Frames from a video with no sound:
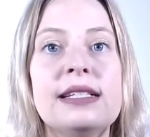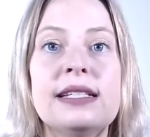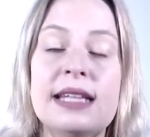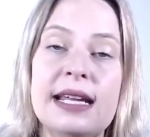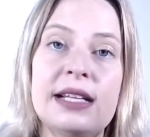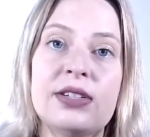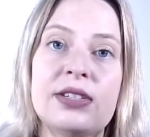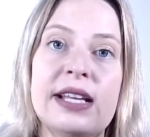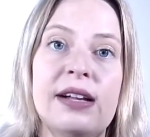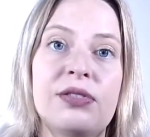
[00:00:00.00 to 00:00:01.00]
take
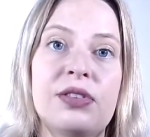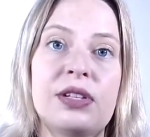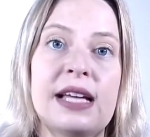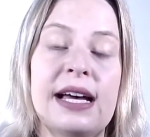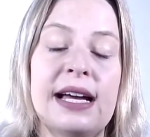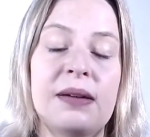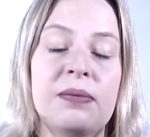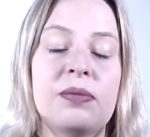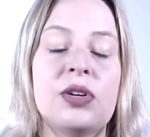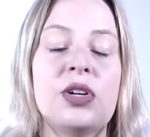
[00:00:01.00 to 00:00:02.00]
yourself the time
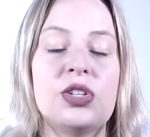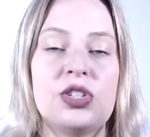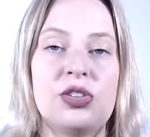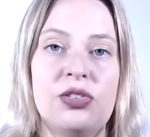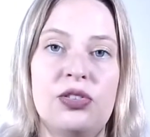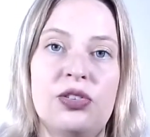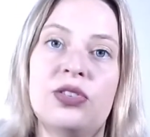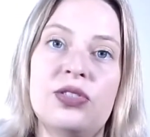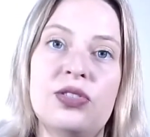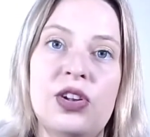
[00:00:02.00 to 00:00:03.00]
to
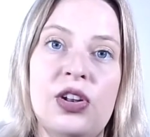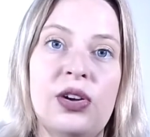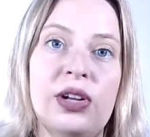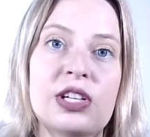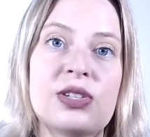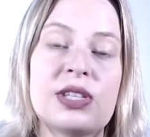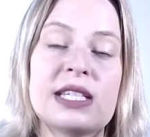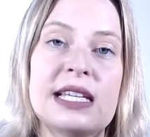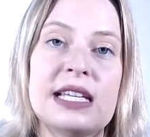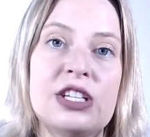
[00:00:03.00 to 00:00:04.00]
look into this
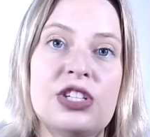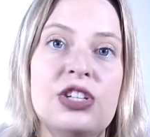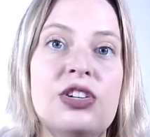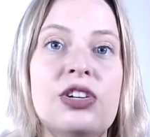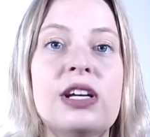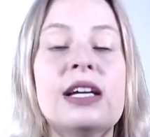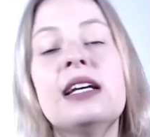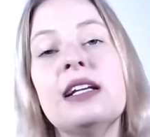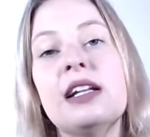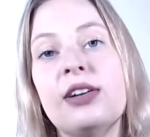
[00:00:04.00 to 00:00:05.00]
issue,
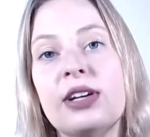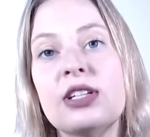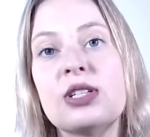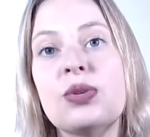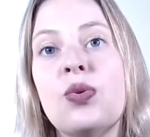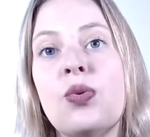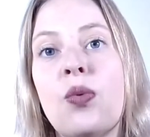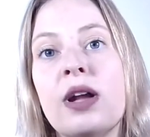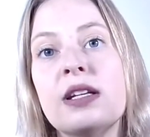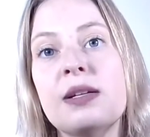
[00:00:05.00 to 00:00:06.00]
look into
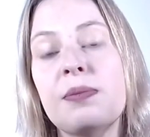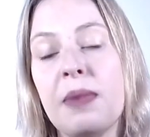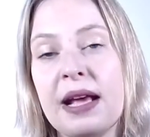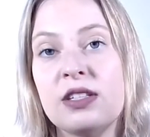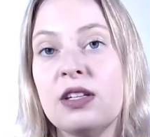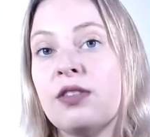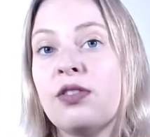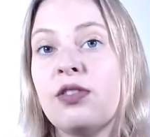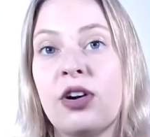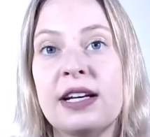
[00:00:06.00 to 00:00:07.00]
what makes your
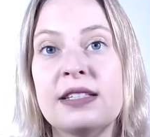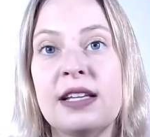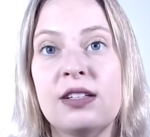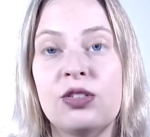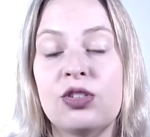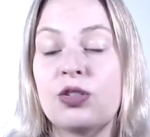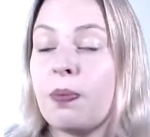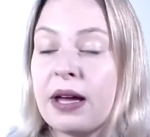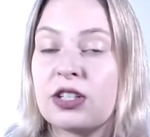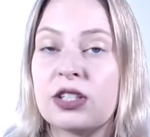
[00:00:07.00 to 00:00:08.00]
organization
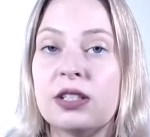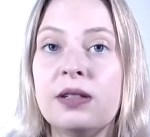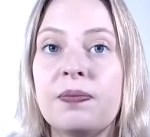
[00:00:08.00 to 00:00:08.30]
special,